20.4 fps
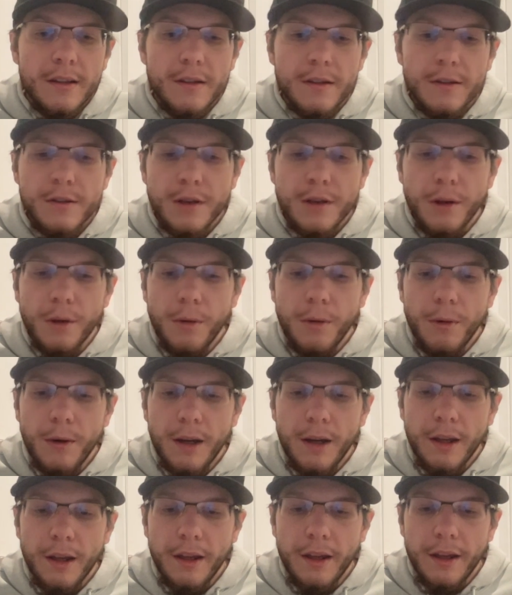So
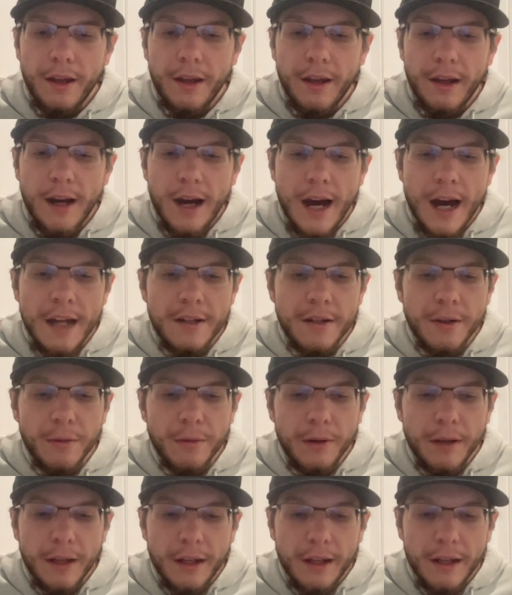I
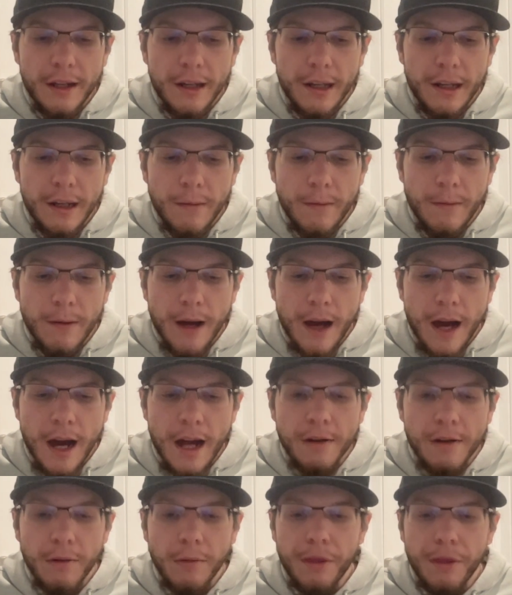don't
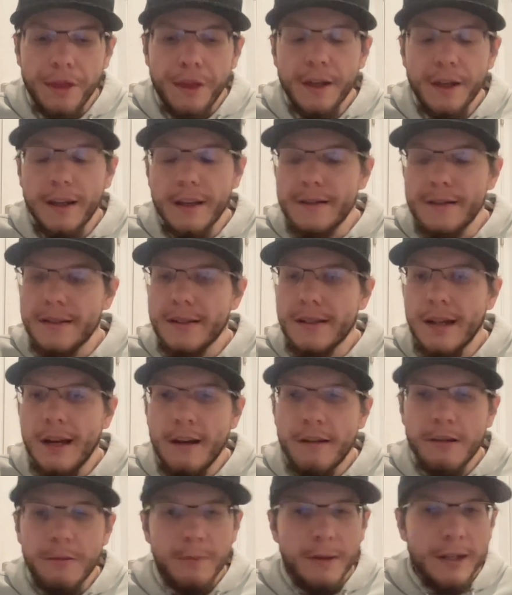think it's
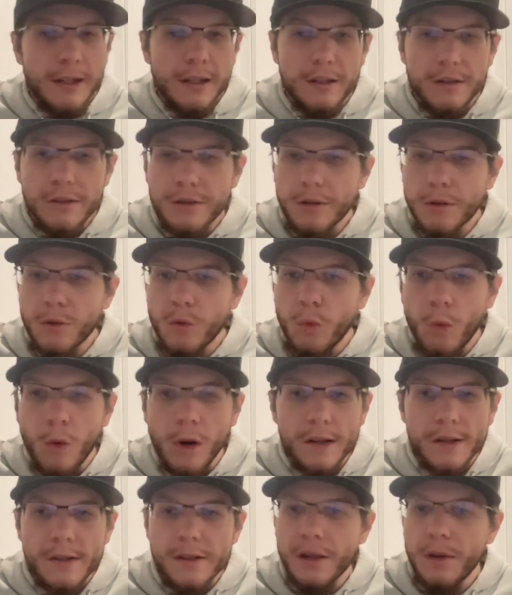time to be concerned
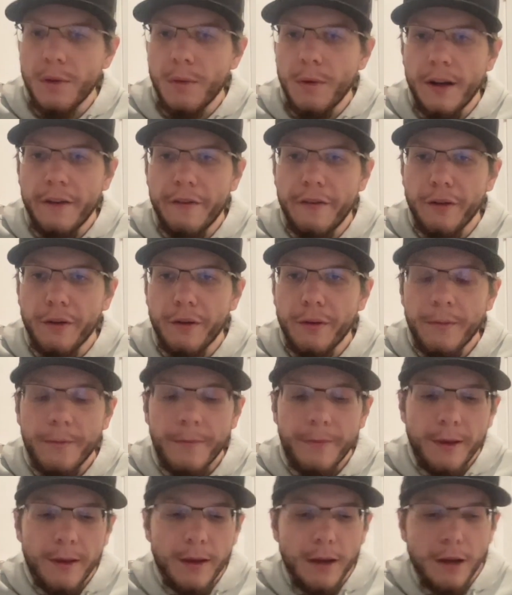whatsoever
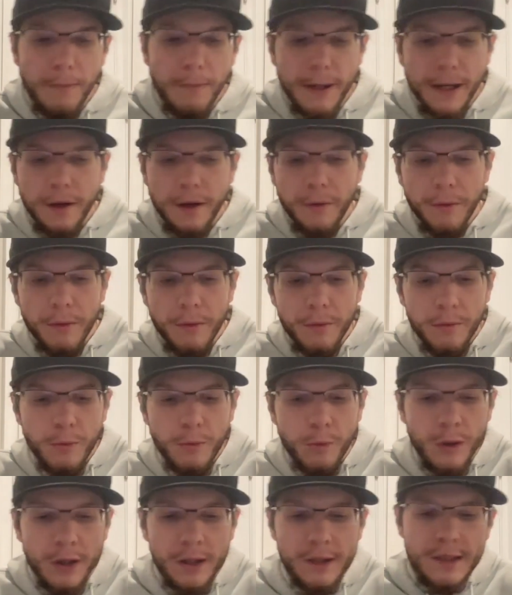about
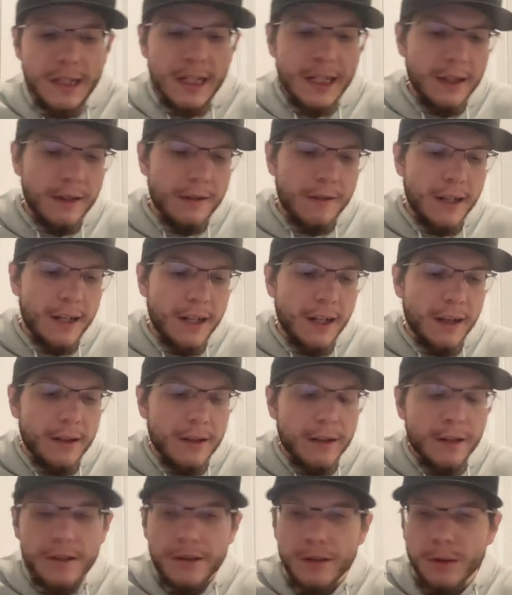what Tyler
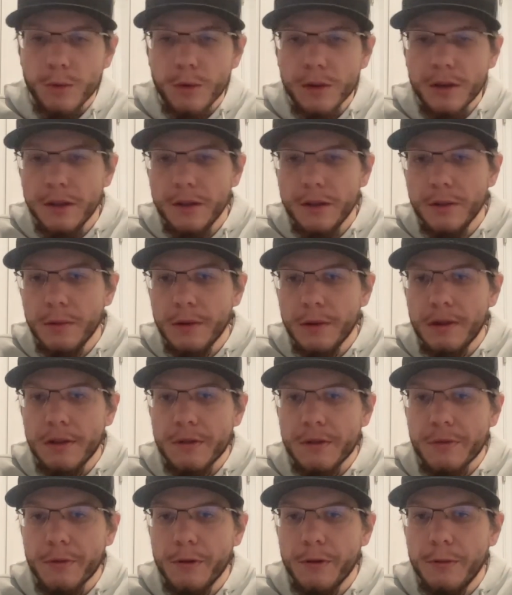Allen is going to do with
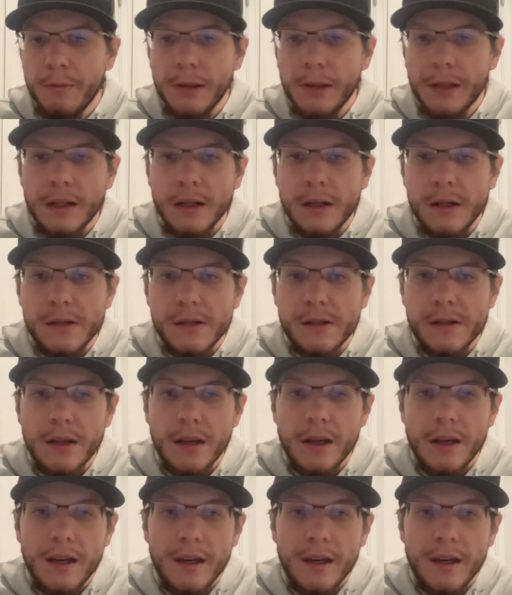this room, because